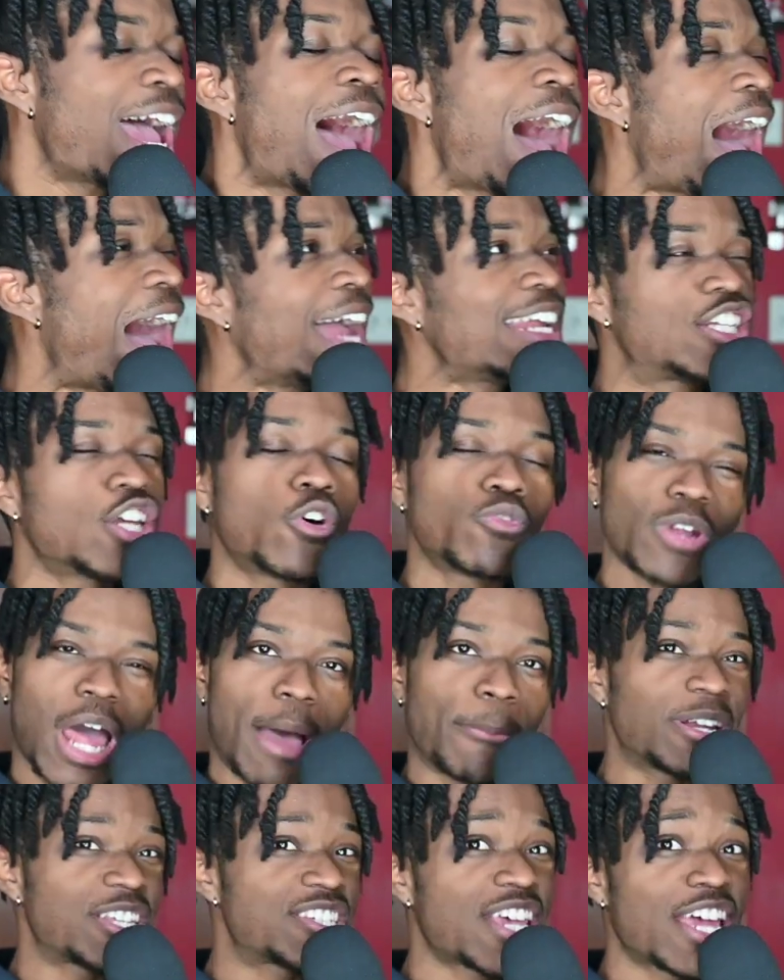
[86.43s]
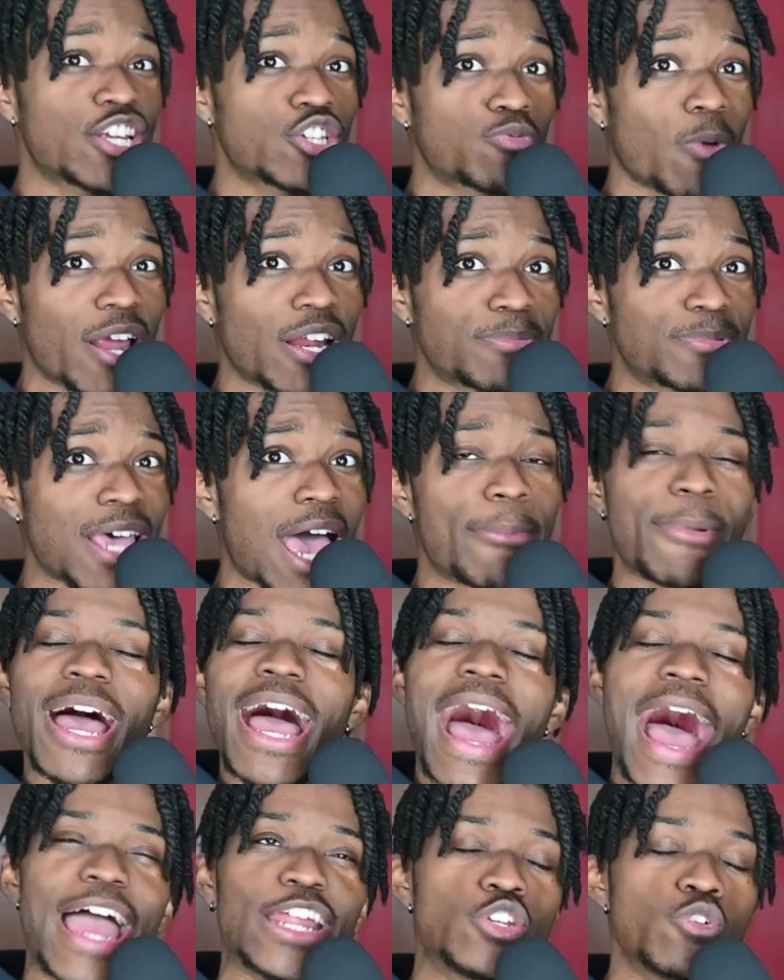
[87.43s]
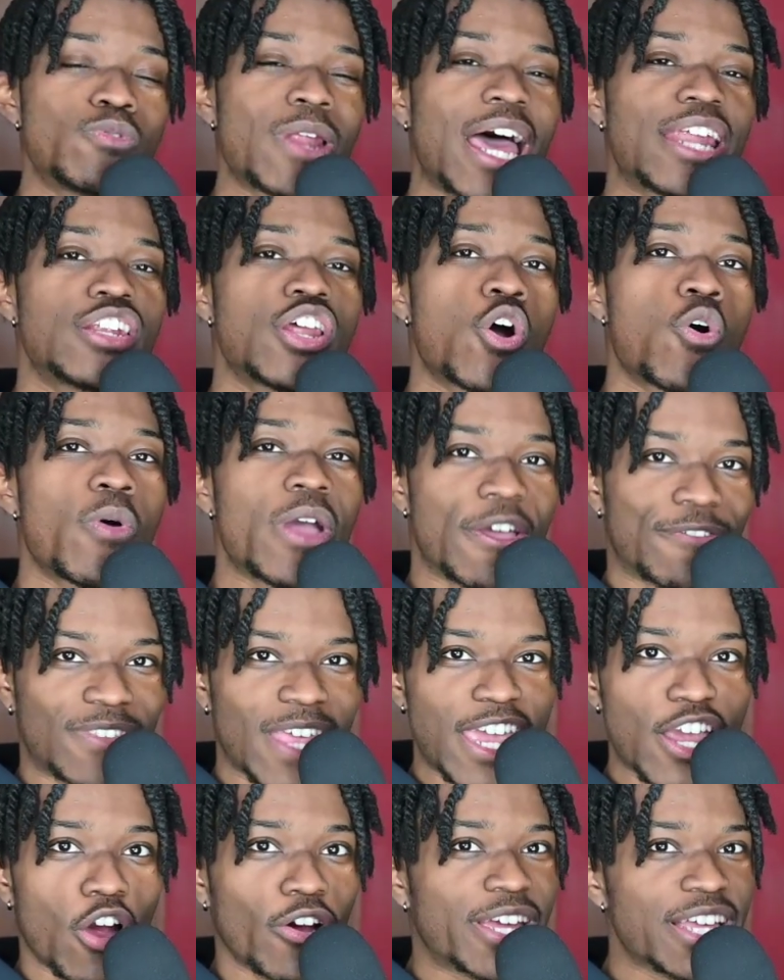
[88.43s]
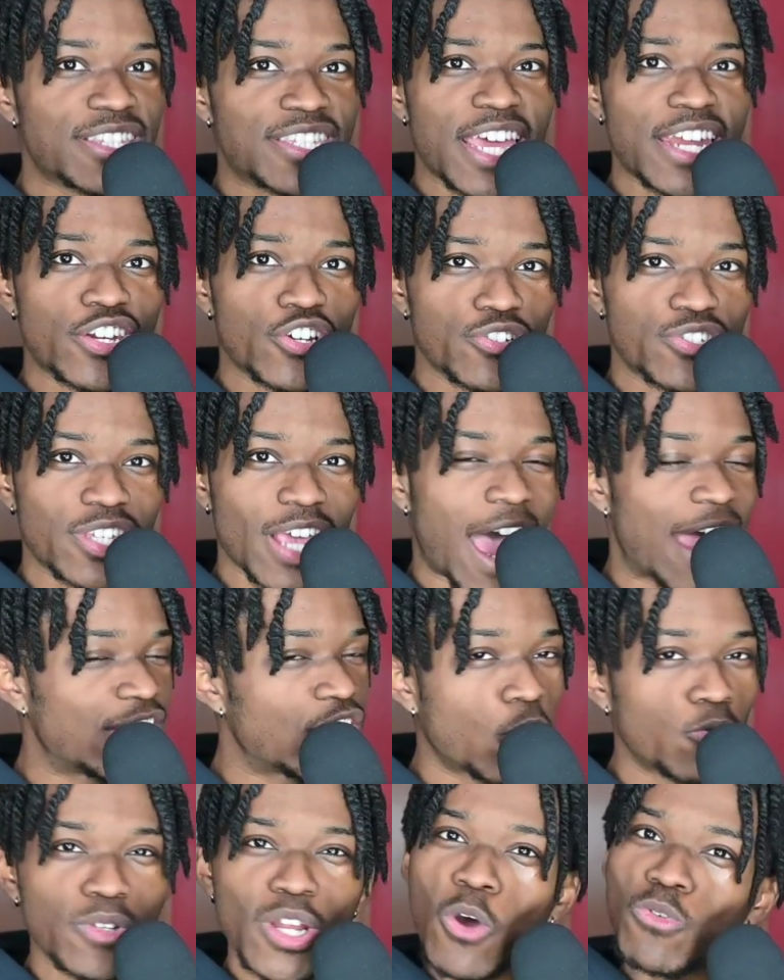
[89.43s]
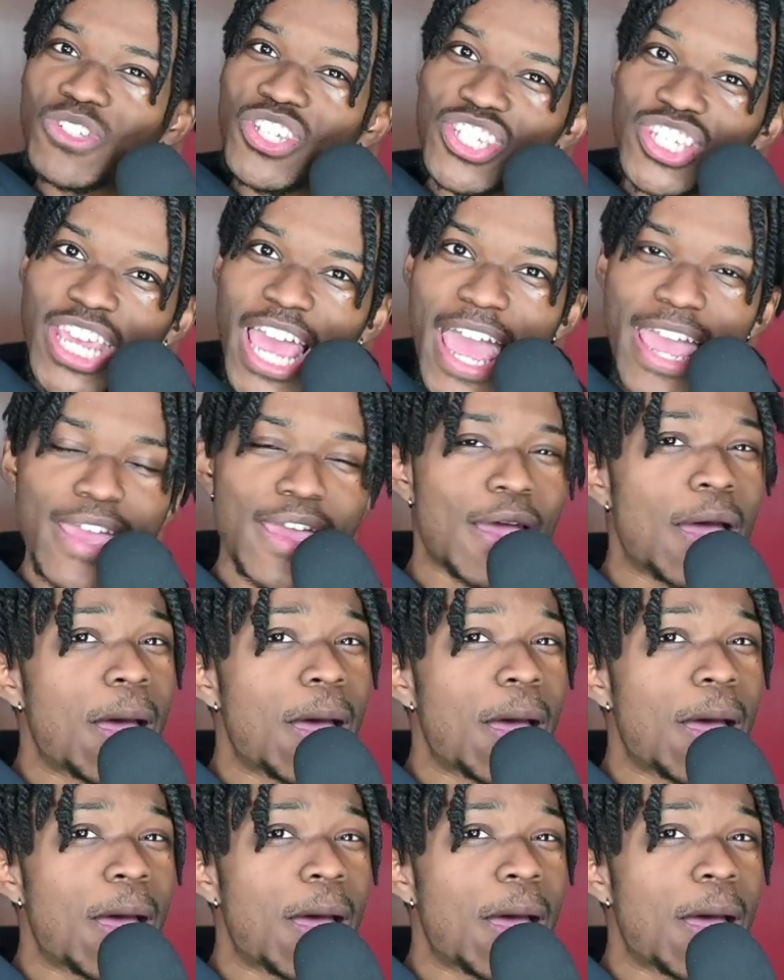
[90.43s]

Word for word: I don't. I'm gonna say this right up top. I do not know if they are contenders. I don't know just yet.